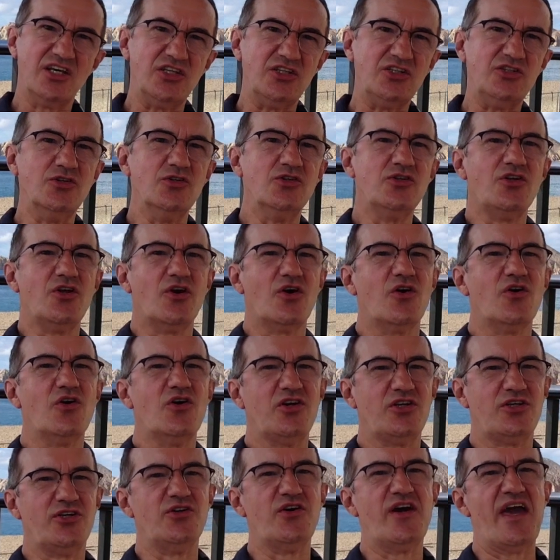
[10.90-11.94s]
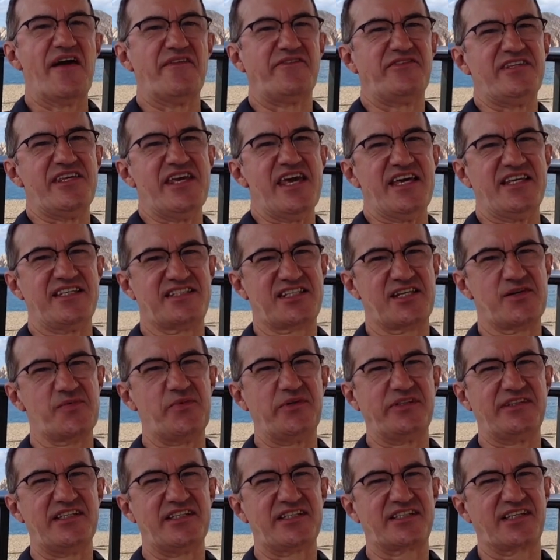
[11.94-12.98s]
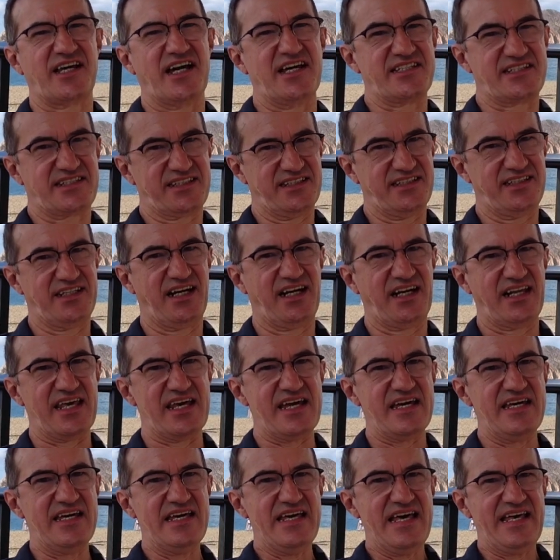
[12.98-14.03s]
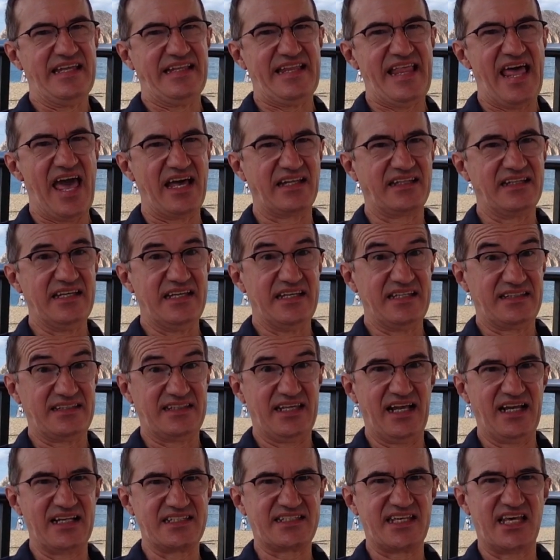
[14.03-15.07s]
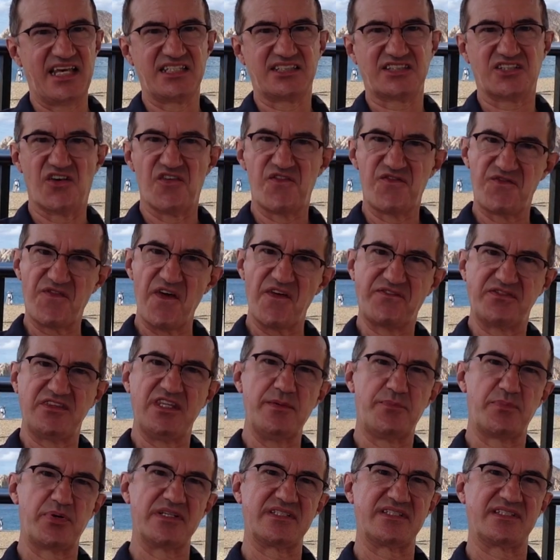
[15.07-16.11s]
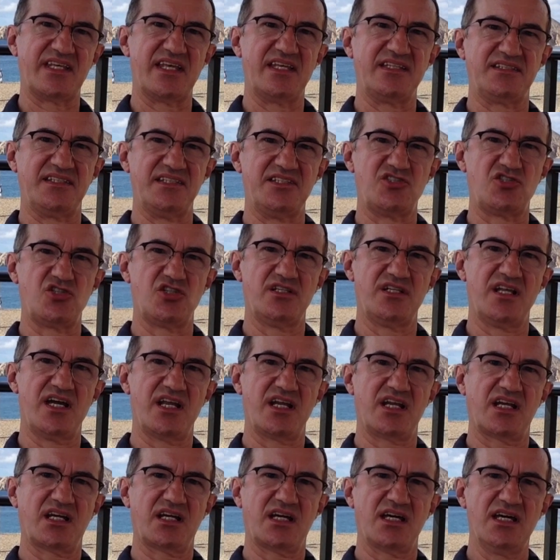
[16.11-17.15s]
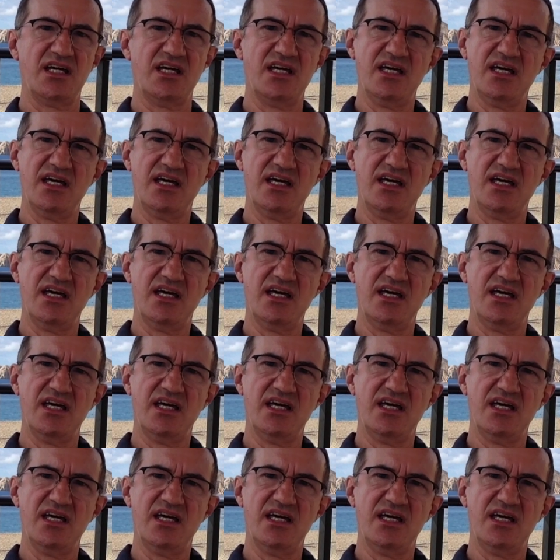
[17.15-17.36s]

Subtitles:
you know you have the answer we discussed earlier that tells us 50% is genetic,